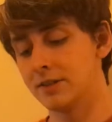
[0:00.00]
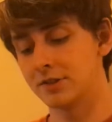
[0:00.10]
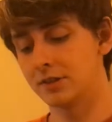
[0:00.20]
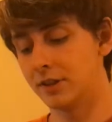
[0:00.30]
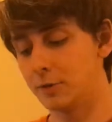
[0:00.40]

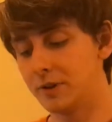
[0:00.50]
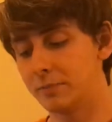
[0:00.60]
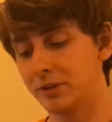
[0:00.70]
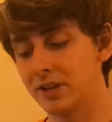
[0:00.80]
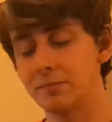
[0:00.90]
There's a little bit
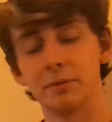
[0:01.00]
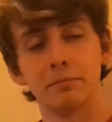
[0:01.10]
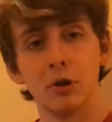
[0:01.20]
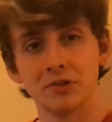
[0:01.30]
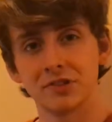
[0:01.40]
of bleed, but
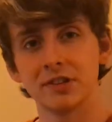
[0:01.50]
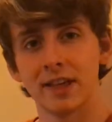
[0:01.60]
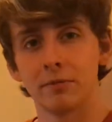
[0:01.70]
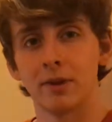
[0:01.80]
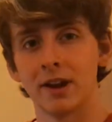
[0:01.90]
mostly
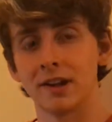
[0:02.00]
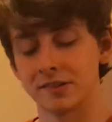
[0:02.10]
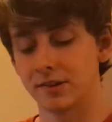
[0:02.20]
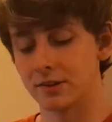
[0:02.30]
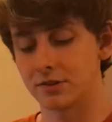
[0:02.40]
that right
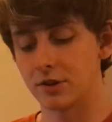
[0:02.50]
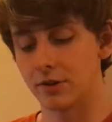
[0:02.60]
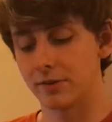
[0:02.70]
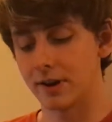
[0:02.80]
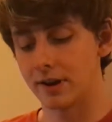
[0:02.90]
oscillator is
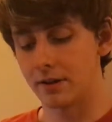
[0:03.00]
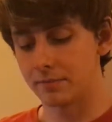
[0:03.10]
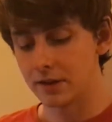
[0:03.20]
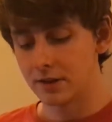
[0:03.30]
going right now.